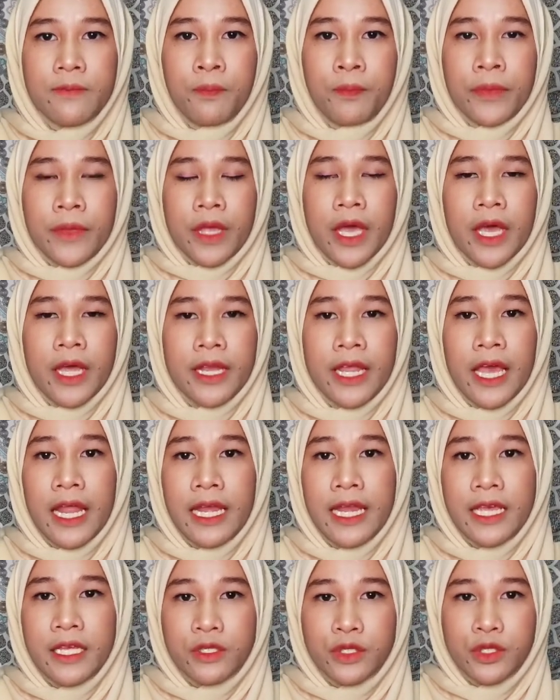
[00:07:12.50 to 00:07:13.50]
that
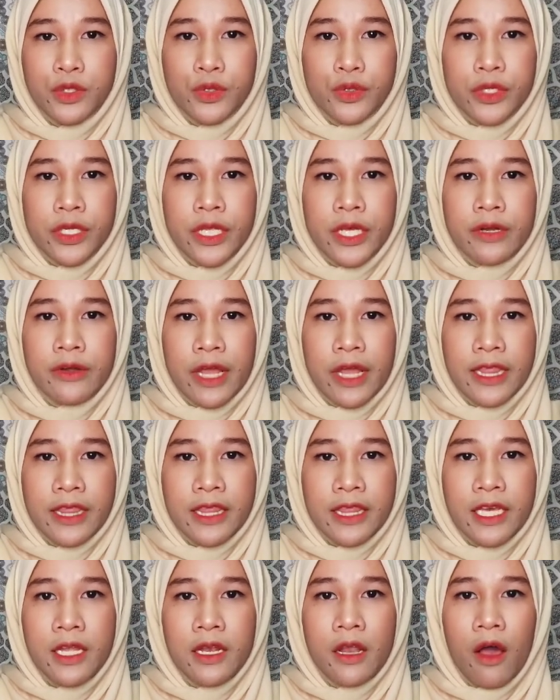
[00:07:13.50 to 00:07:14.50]
lead to the
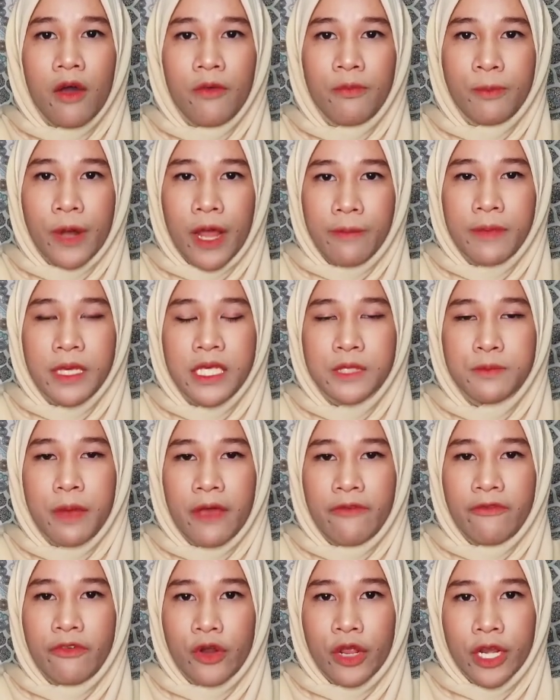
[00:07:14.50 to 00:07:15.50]
rental of premise
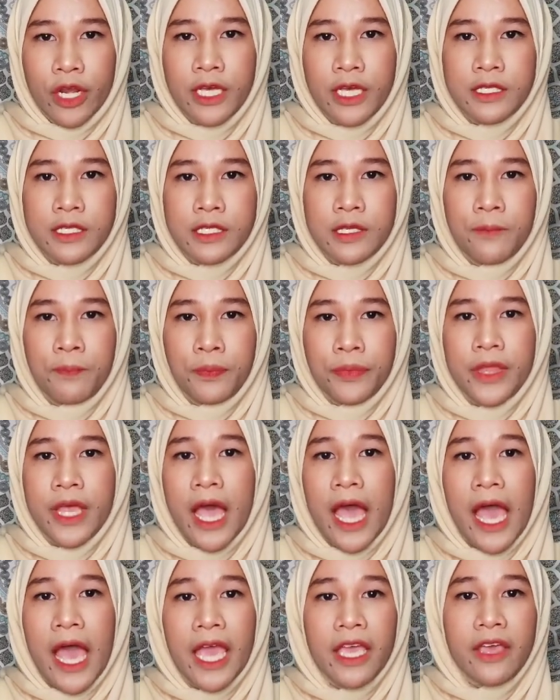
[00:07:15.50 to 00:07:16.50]
by foreigners. The
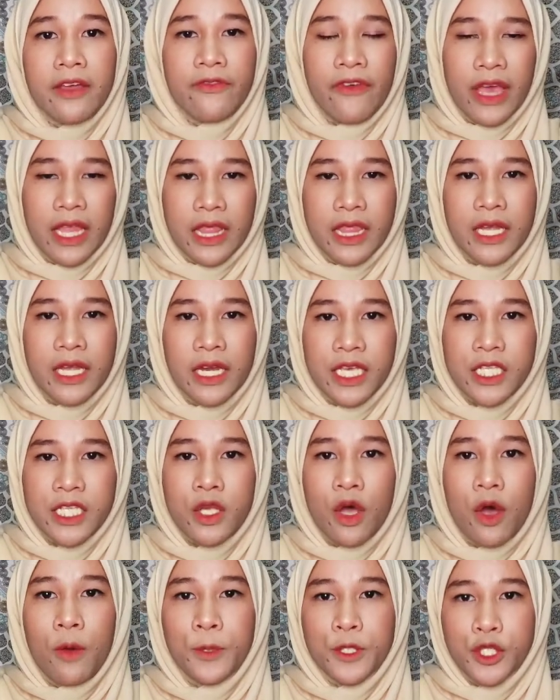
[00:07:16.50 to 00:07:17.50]
higher factor is
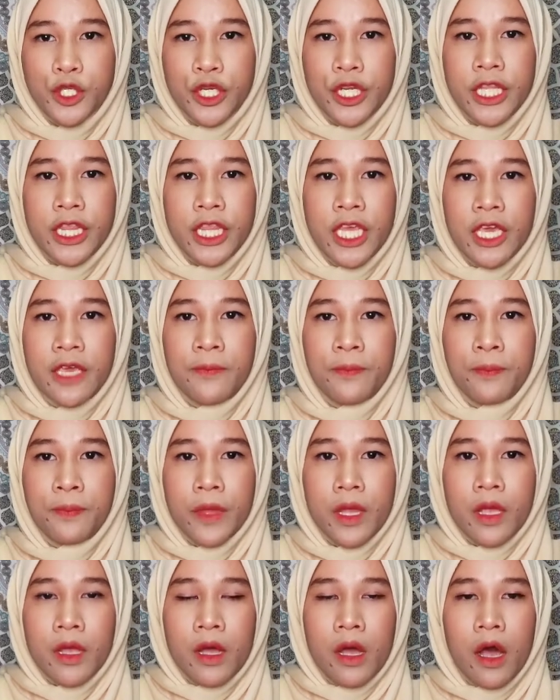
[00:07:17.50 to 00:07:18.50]
opportunity
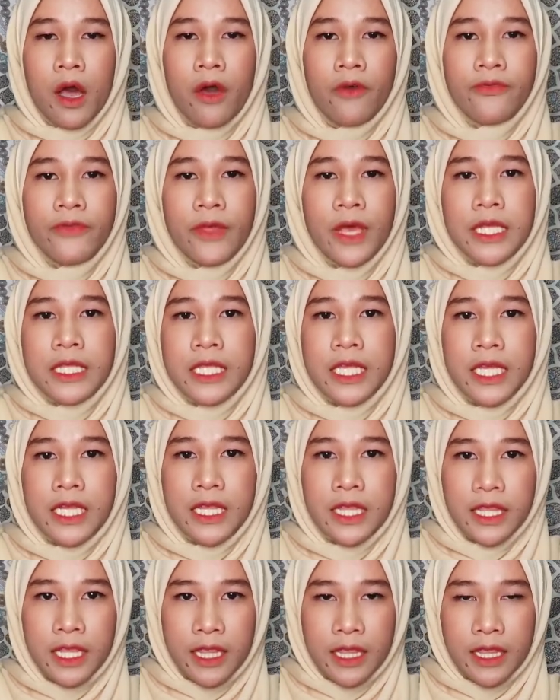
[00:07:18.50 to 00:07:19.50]
of
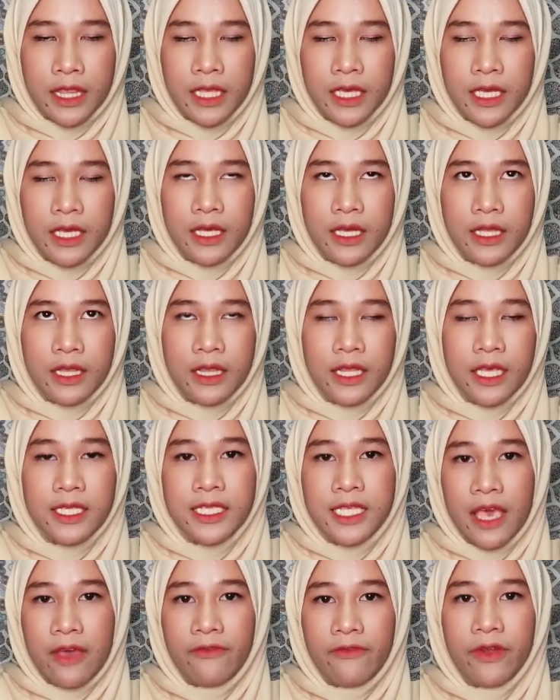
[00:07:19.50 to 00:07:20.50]

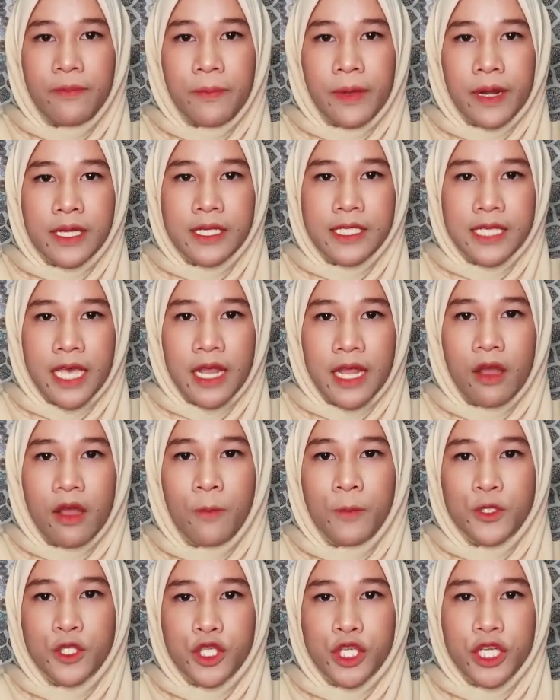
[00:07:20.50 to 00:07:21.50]
37%
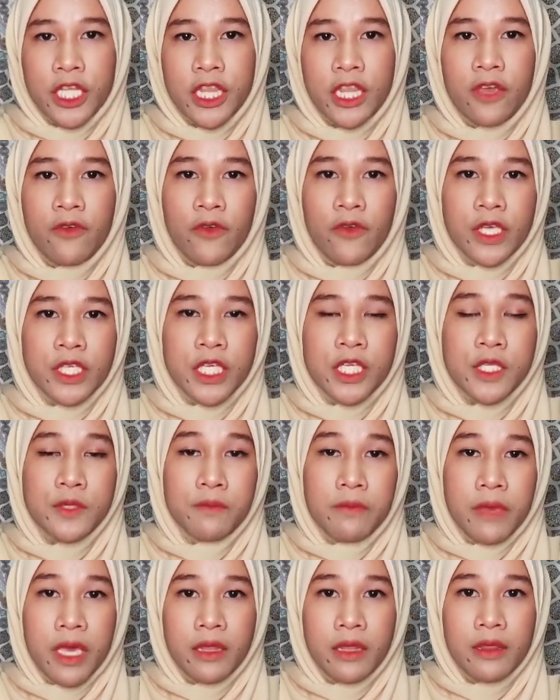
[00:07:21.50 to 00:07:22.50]
opportunity, which is
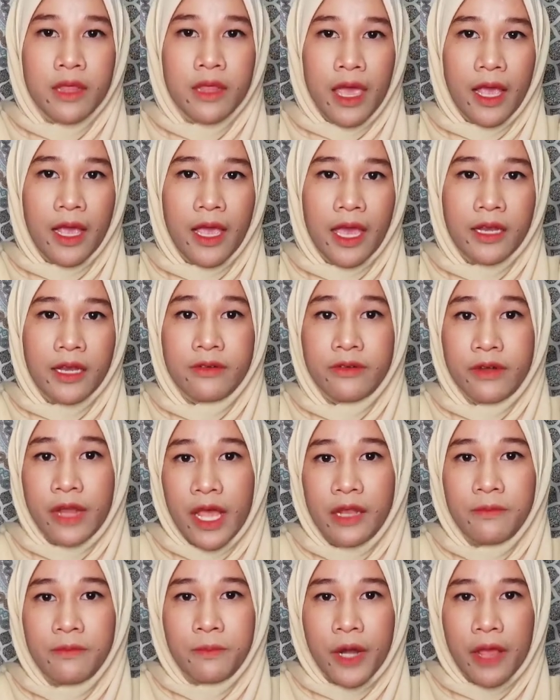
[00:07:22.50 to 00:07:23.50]
mean they can
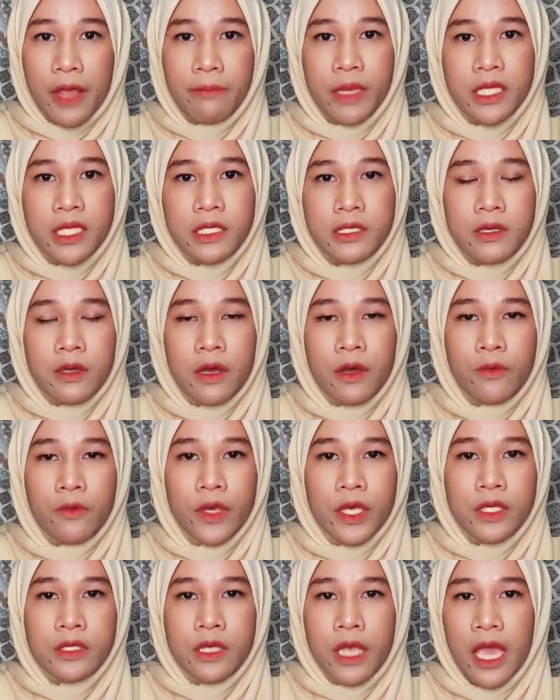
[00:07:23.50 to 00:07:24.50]
rent premise
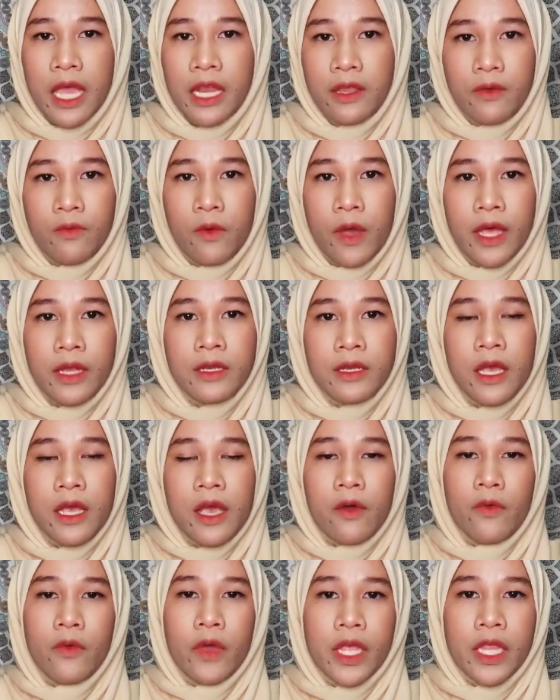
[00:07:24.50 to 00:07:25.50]
with anyone
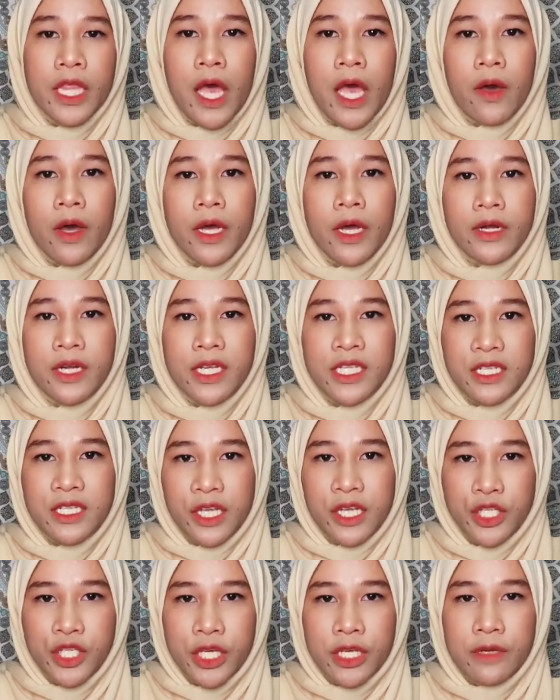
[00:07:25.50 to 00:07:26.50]
without a
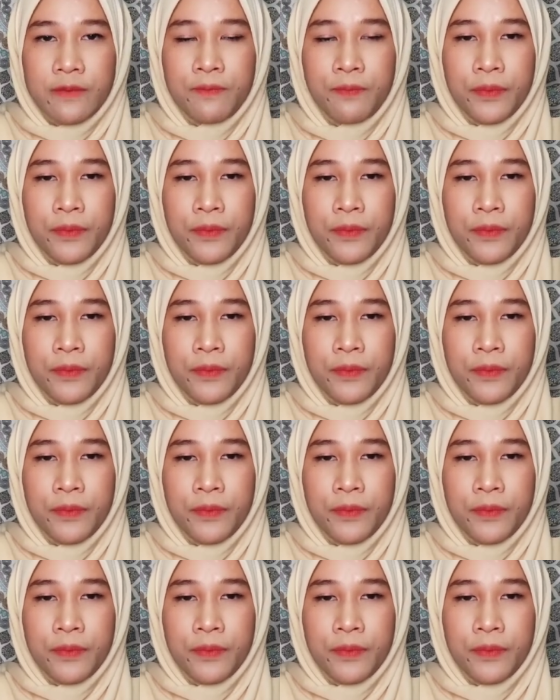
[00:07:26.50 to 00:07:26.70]
restriction.